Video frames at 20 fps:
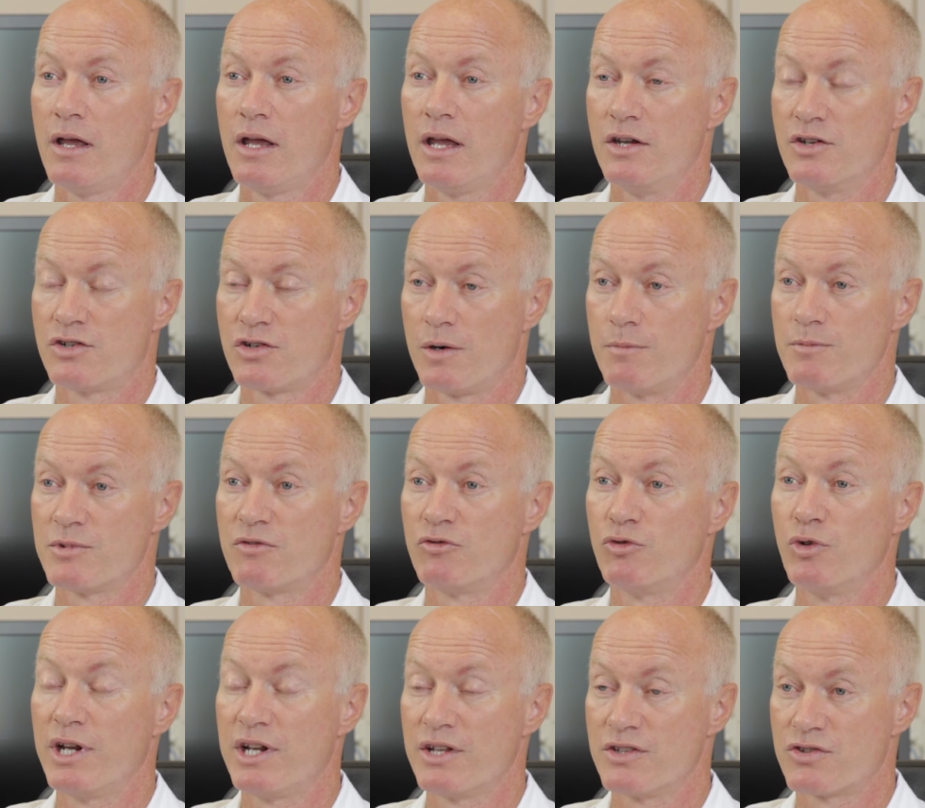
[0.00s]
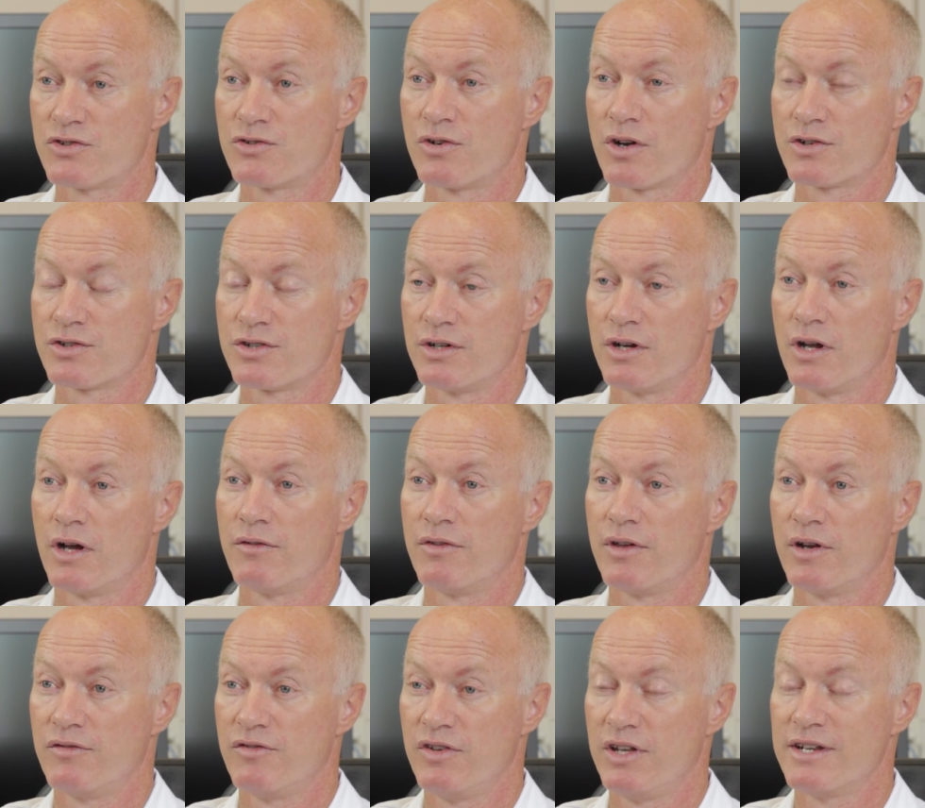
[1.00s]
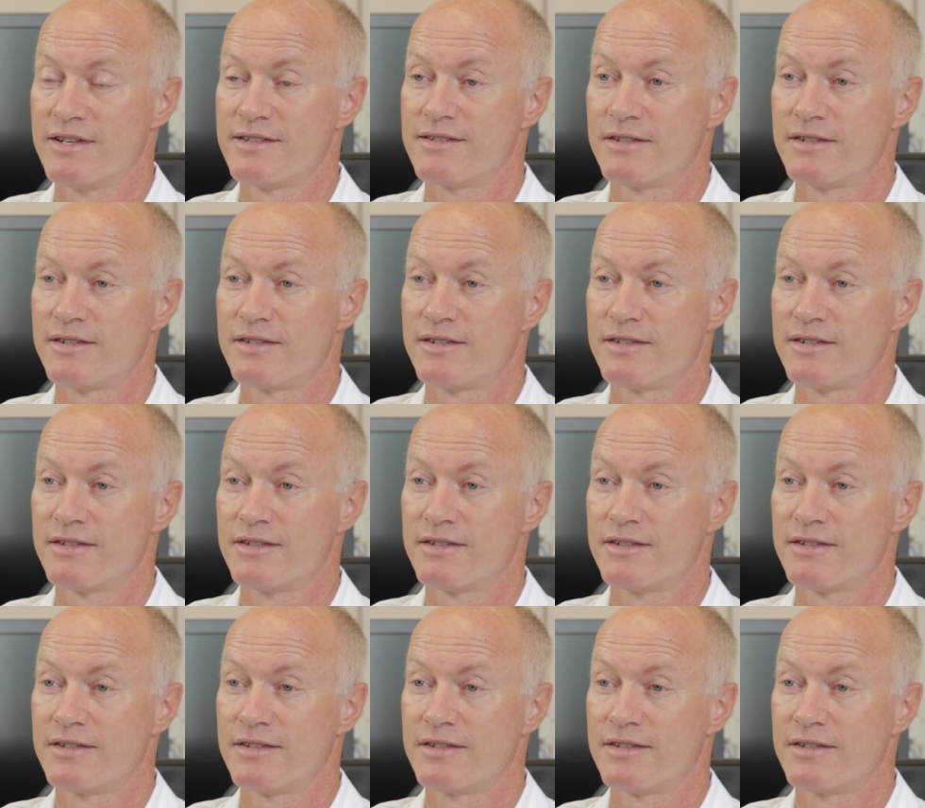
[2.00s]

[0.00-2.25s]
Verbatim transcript: in terms of reconstruction of their venous